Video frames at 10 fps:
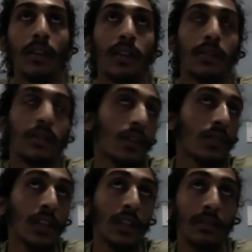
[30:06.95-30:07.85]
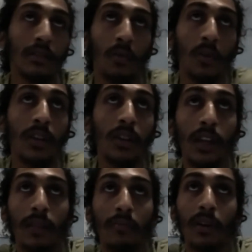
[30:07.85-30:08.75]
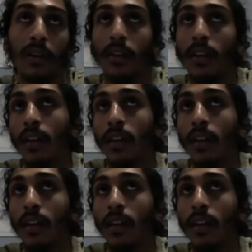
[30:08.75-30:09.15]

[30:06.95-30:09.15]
Like sell tickets is one thing, but